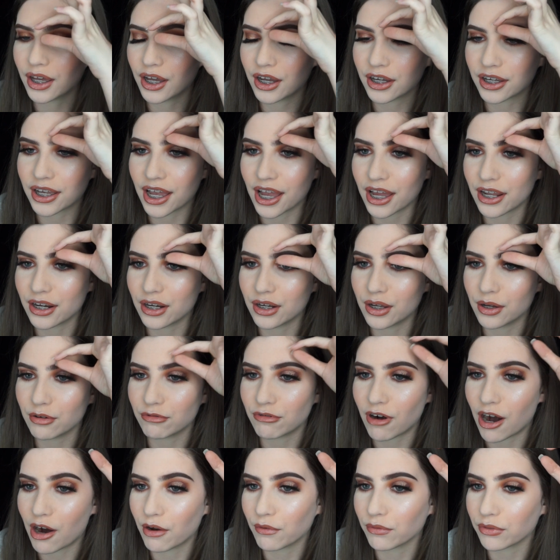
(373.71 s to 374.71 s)
Again,
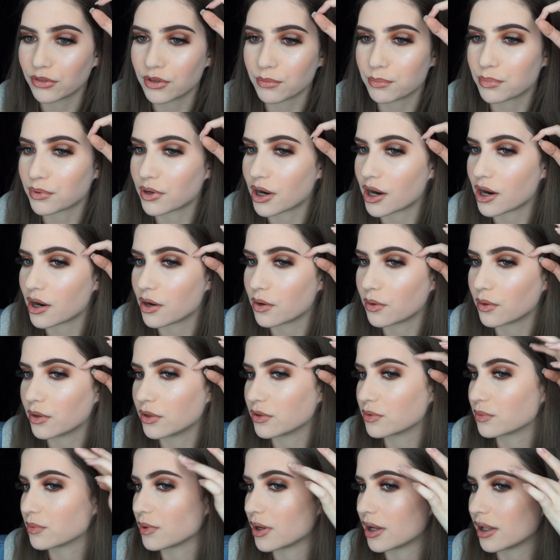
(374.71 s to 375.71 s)
around the brow
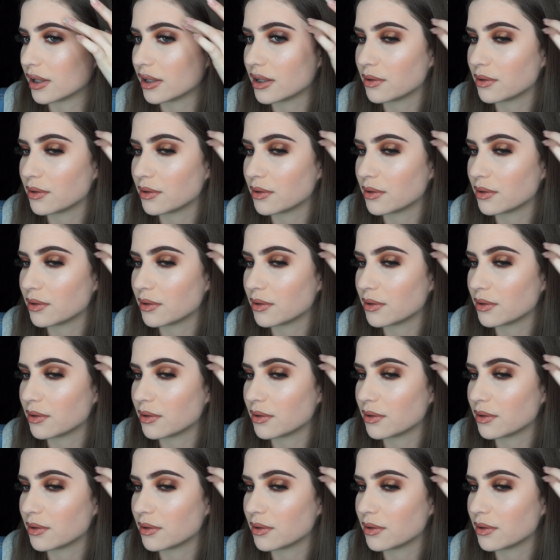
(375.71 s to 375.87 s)
as well,